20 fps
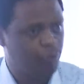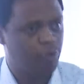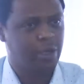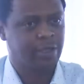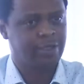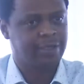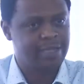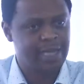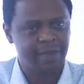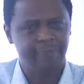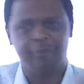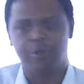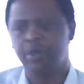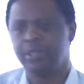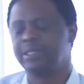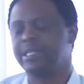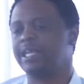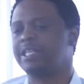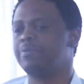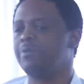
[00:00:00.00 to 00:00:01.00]
ruin? Take, for
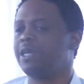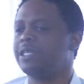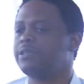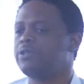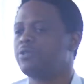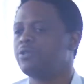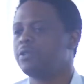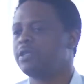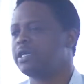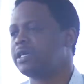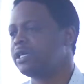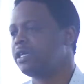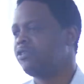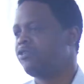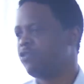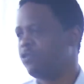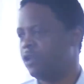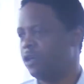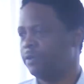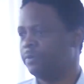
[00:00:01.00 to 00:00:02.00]
instance, Martin Luther King
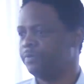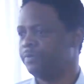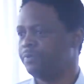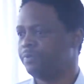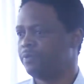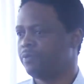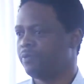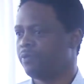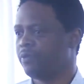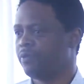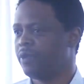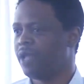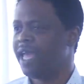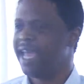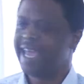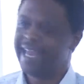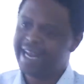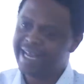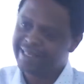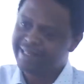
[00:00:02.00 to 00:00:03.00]
Jr.
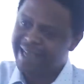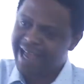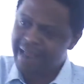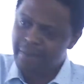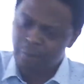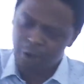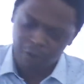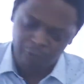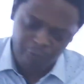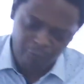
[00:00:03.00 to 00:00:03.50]
In a time of